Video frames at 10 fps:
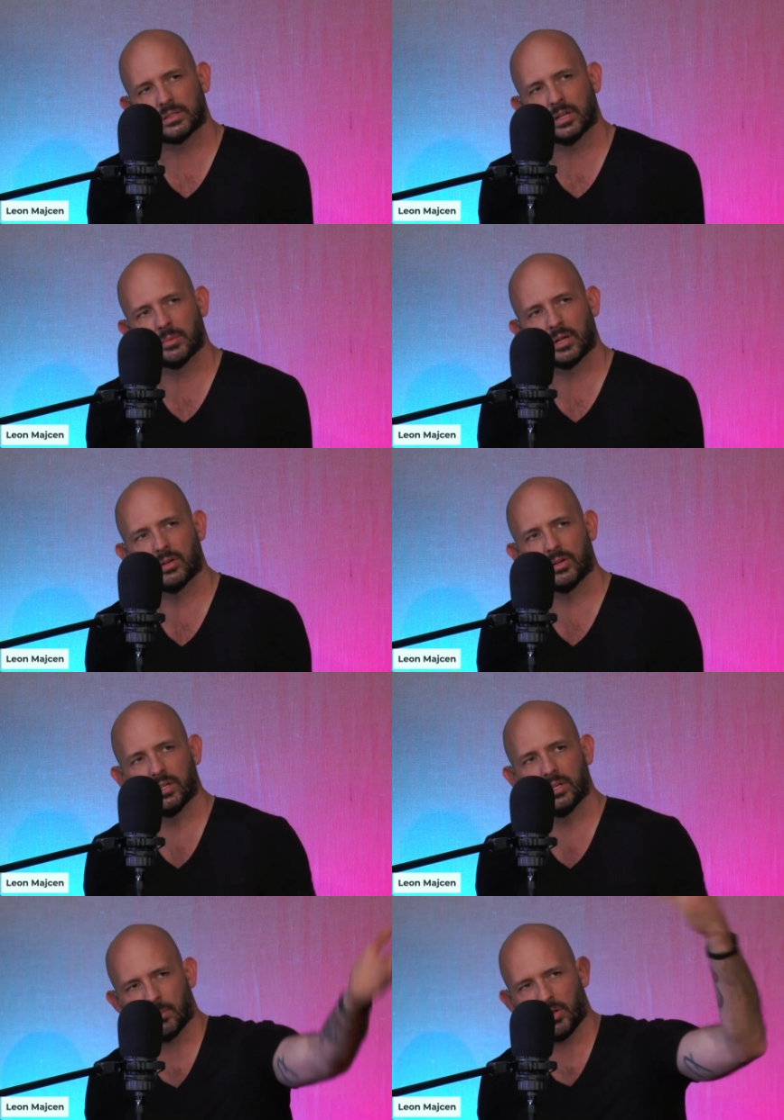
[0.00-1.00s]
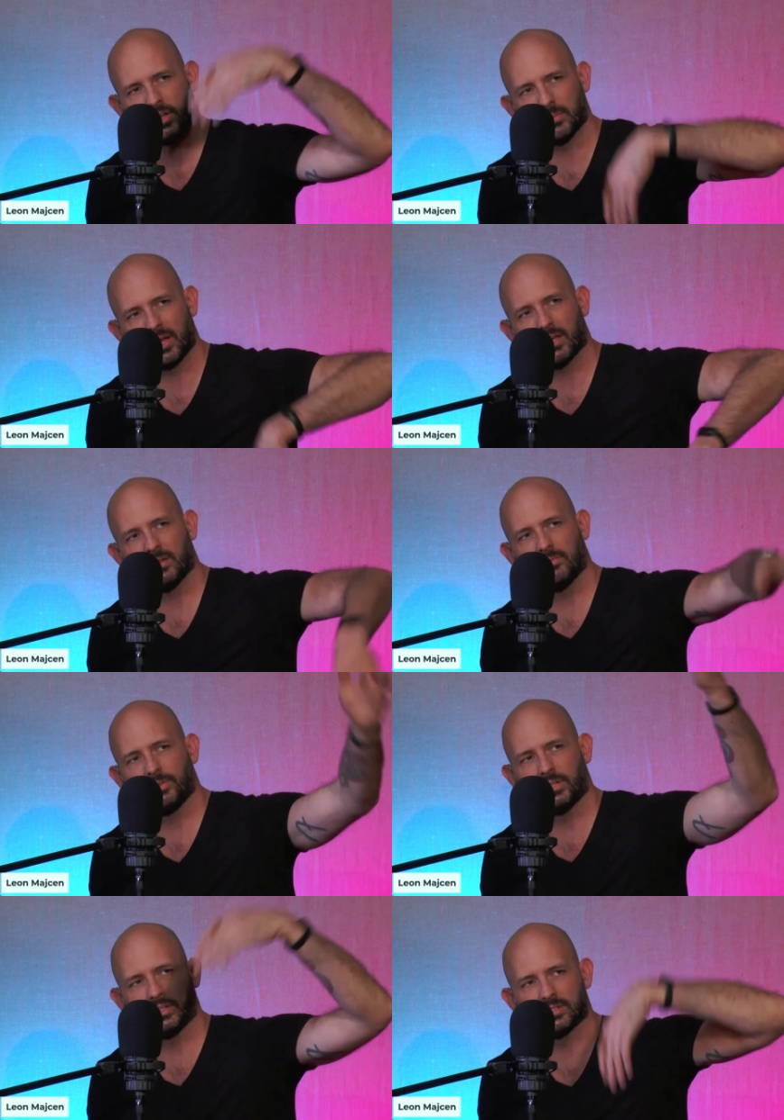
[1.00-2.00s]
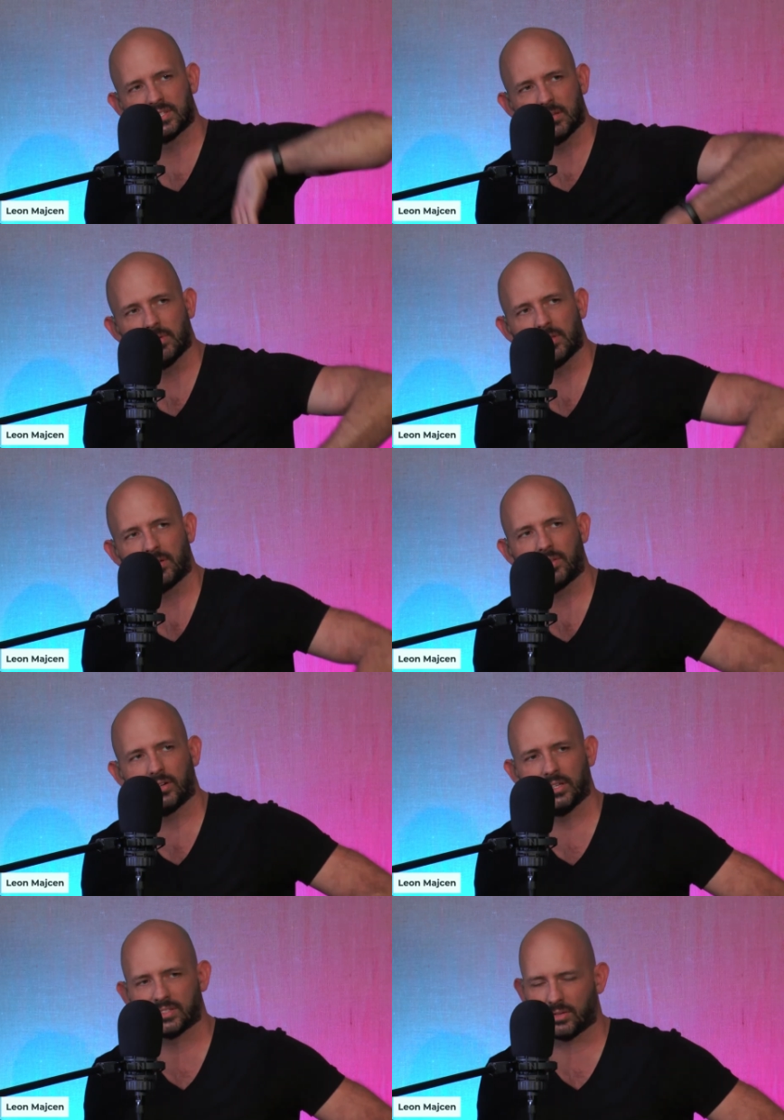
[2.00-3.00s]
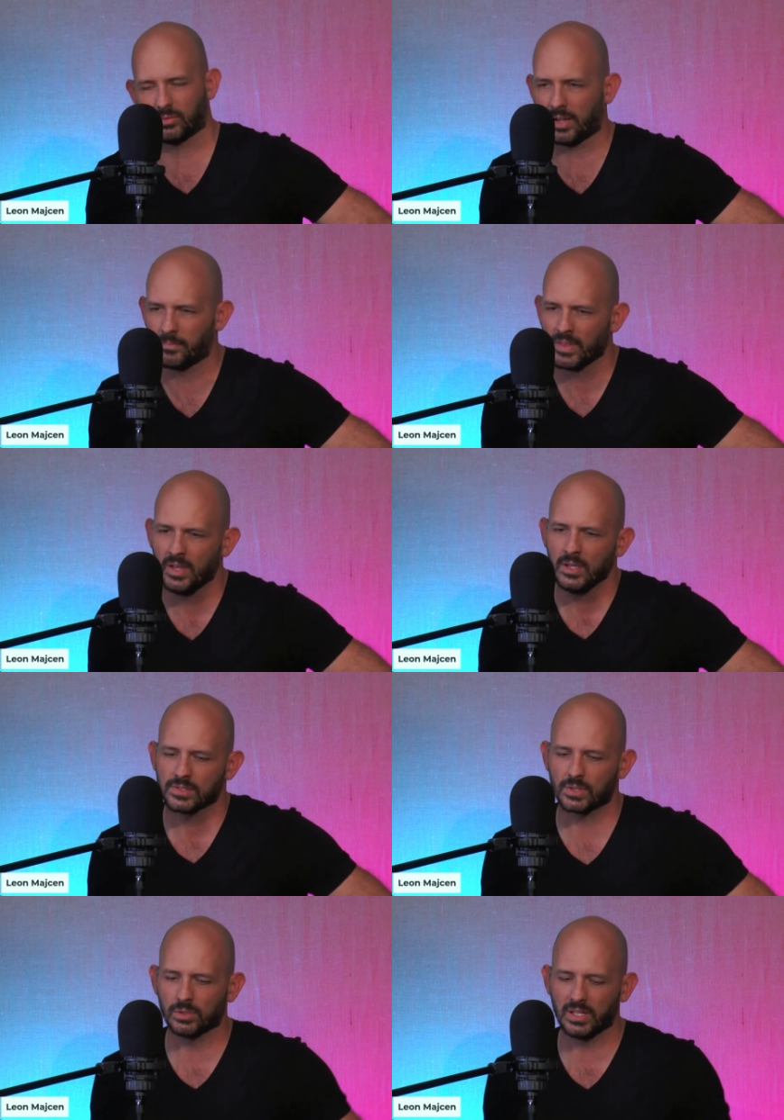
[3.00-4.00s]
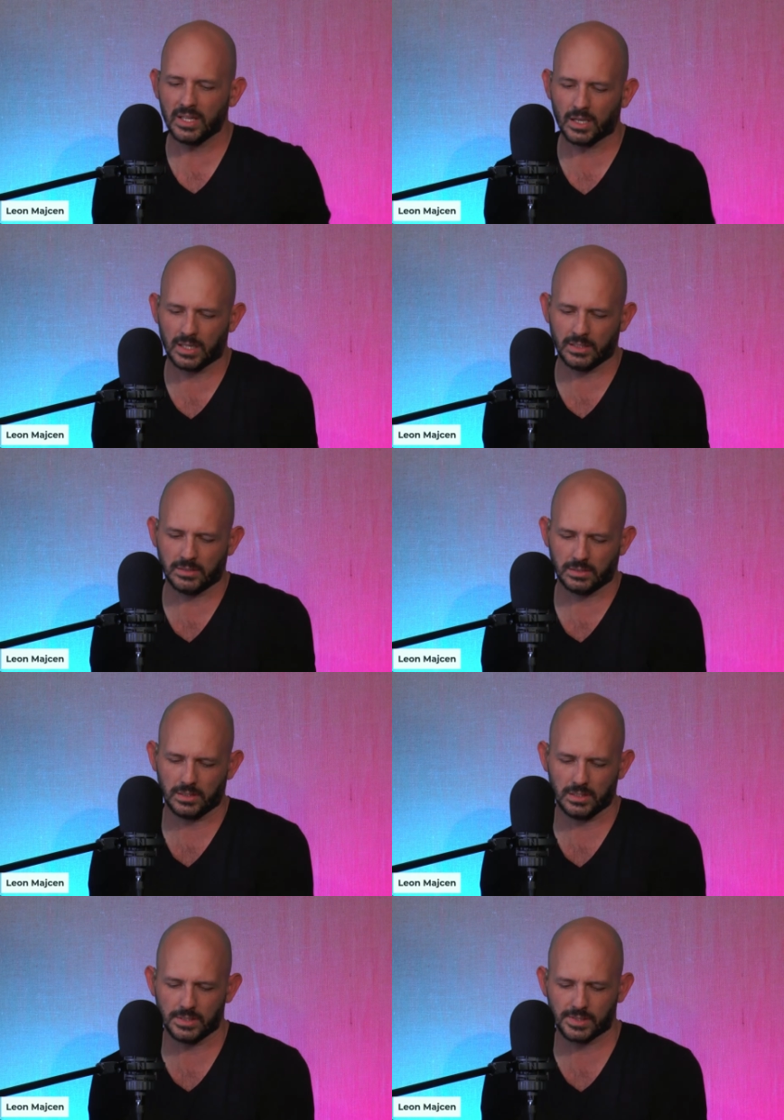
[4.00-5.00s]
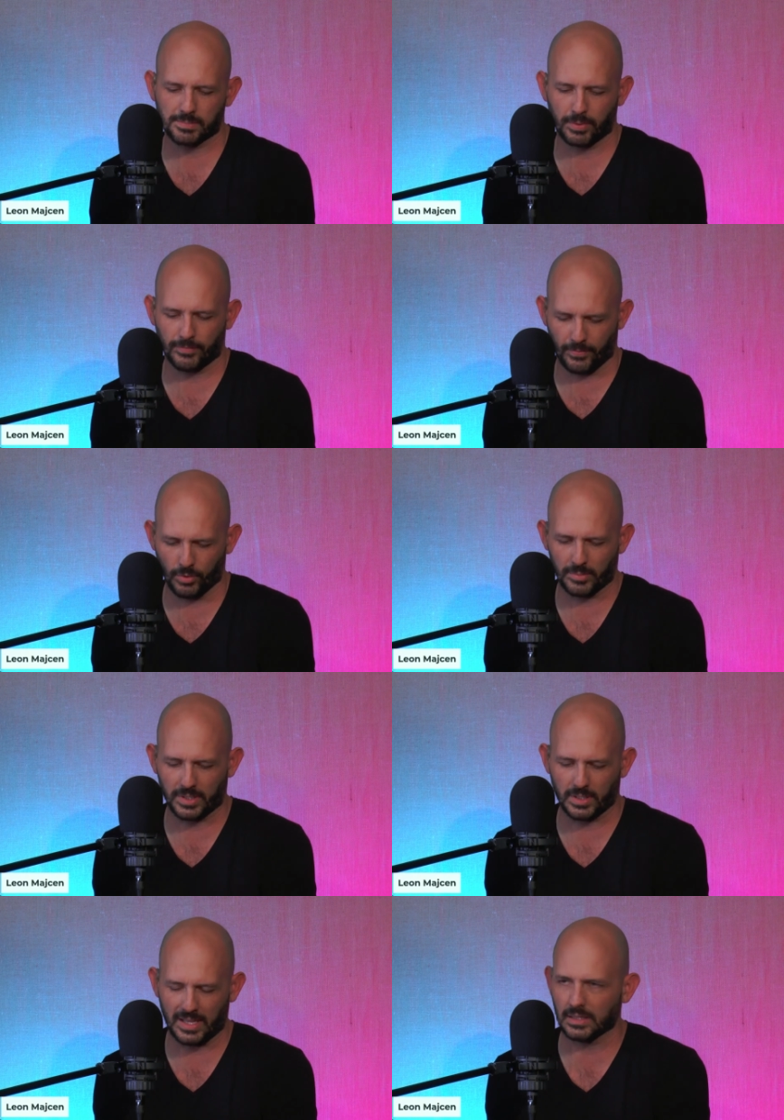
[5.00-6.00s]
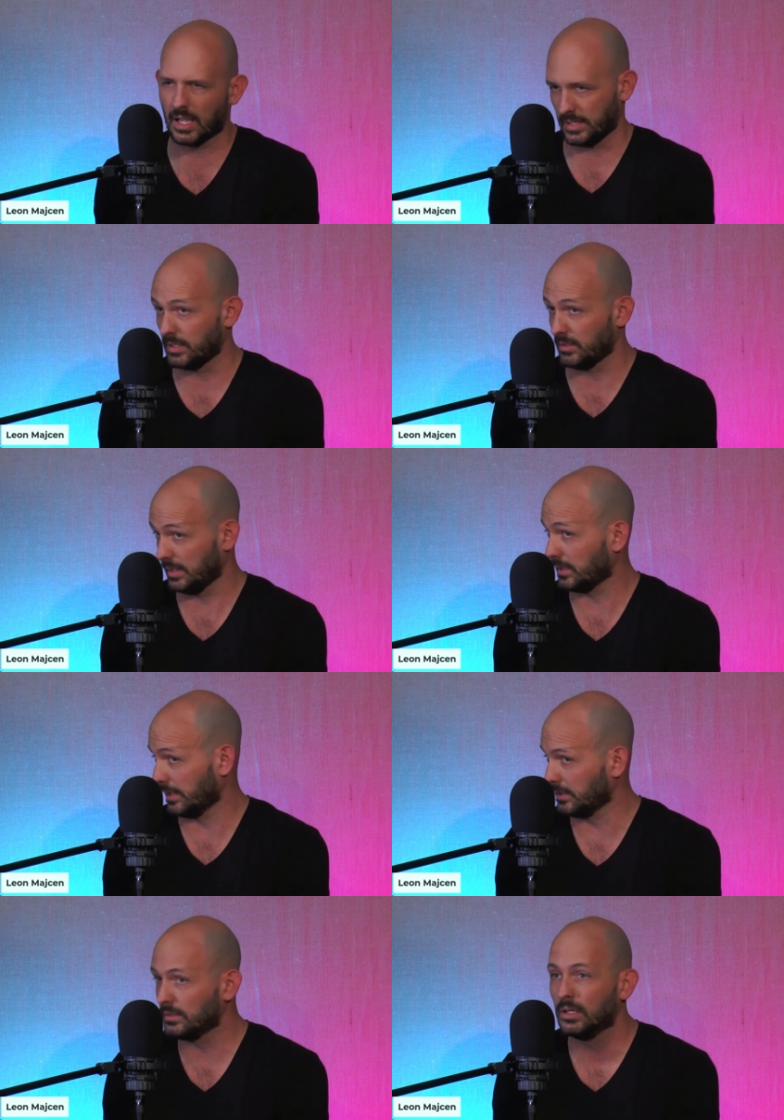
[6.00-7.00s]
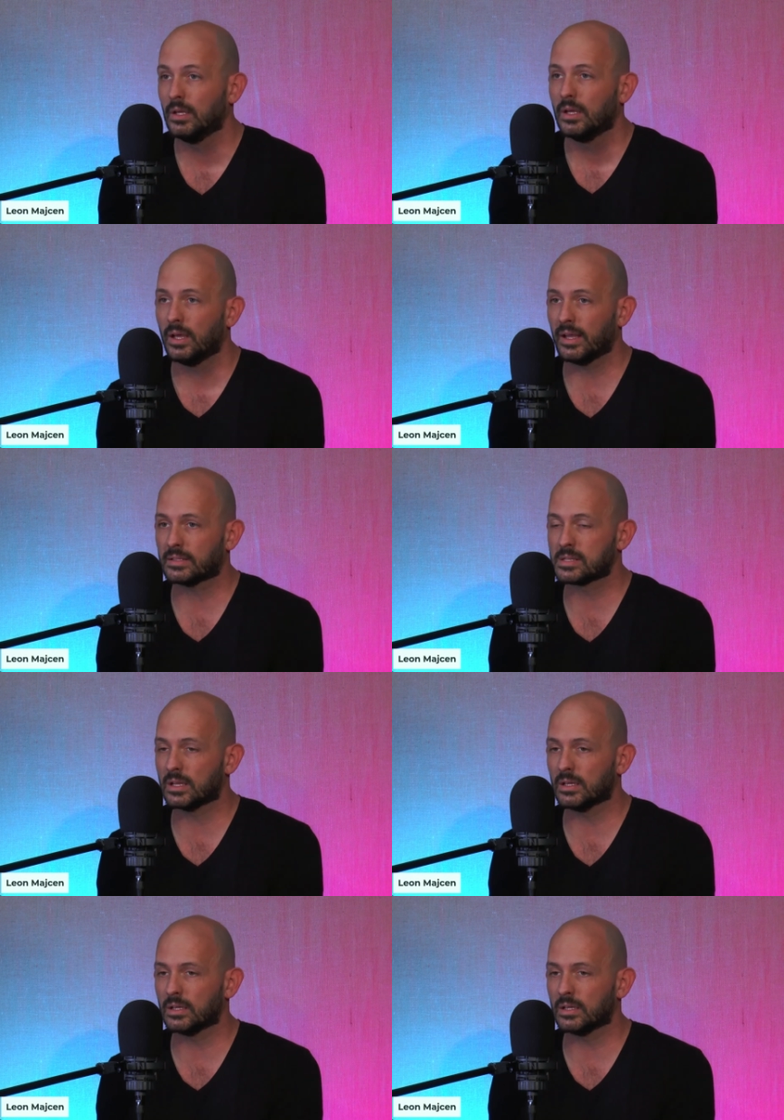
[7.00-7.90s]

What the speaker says: Coming on in. Come on in, man. If you can see me in there. There he is. All right. So Leon is performing, headlining at